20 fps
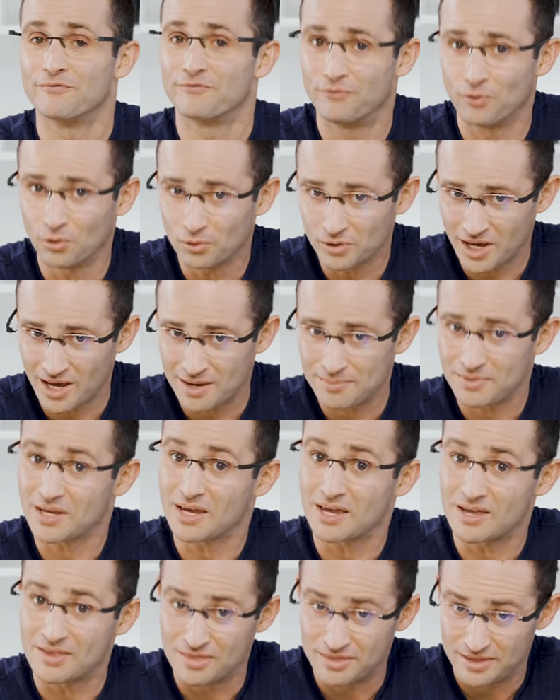For
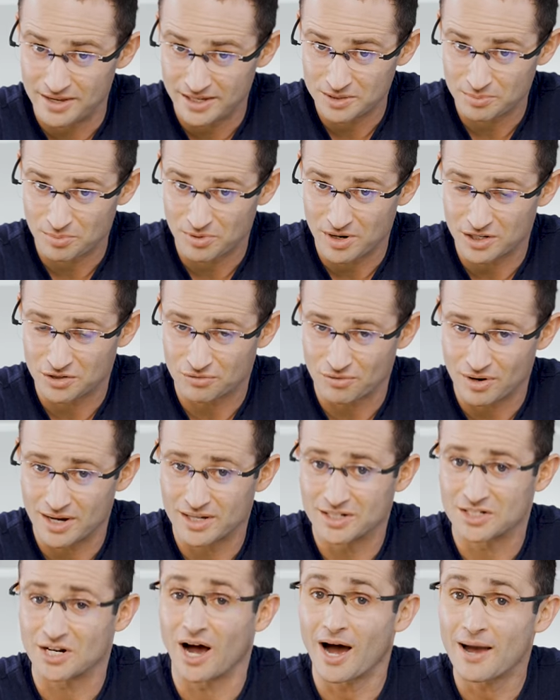gaming in this price range,